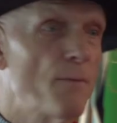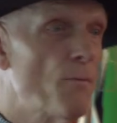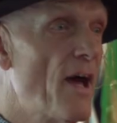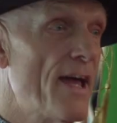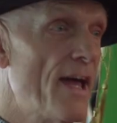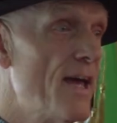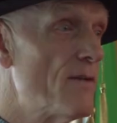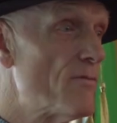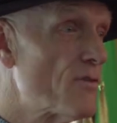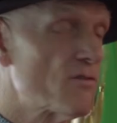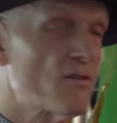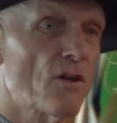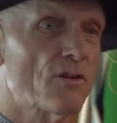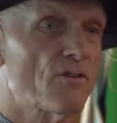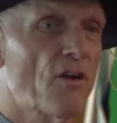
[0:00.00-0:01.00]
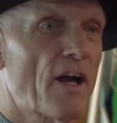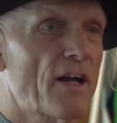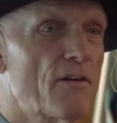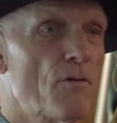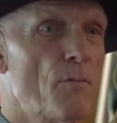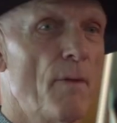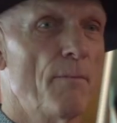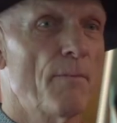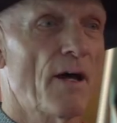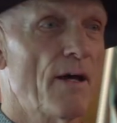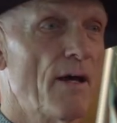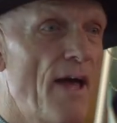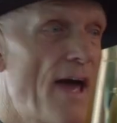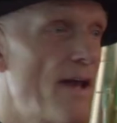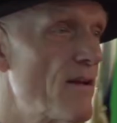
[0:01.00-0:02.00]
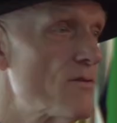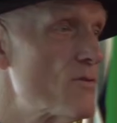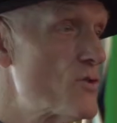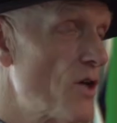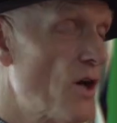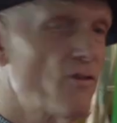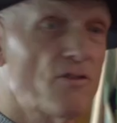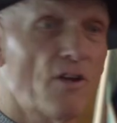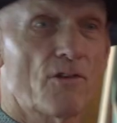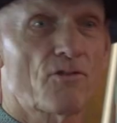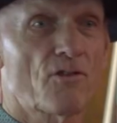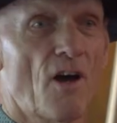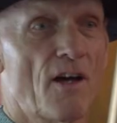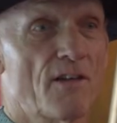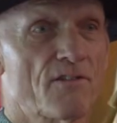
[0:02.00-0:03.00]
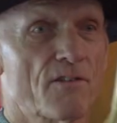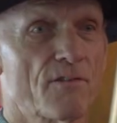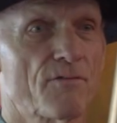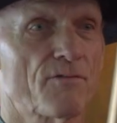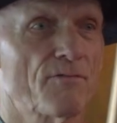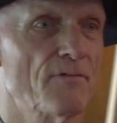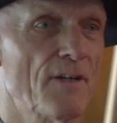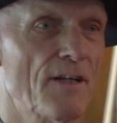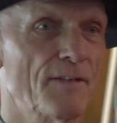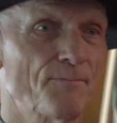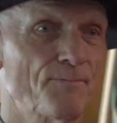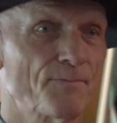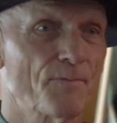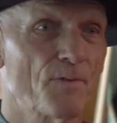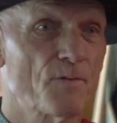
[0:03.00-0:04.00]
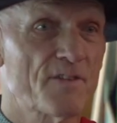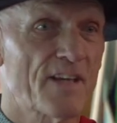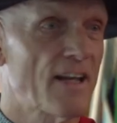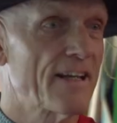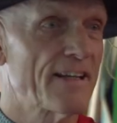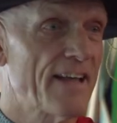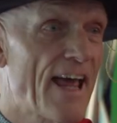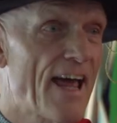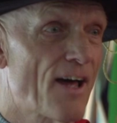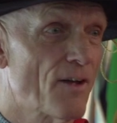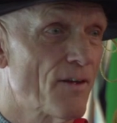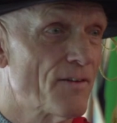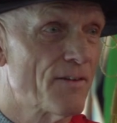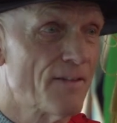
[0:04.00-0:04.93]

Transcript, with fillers: in my head for as long as I can remember, and it shows no signs of um, settling down.